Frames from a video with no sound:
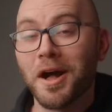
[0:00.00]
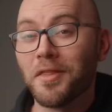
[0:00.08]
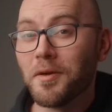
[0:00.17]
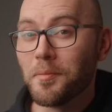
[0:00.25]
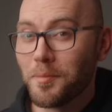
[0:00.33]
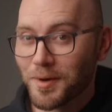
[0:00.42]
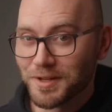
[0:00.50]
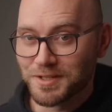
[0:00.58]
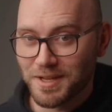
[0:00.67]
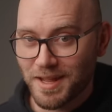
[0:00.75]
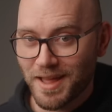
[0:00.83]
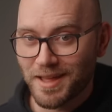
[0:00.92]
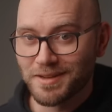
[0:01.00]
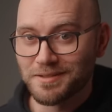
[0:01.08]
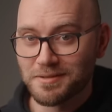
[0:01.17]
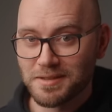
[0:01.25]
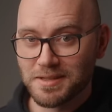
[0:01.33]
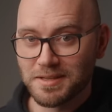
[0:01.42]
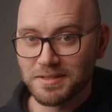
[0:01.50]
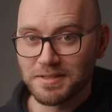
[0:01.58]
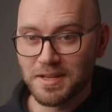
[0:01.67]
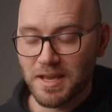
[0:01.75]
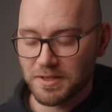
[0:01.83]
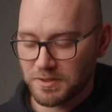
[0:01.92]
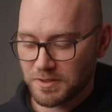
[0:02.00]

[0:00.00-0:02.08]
on the budget end these days.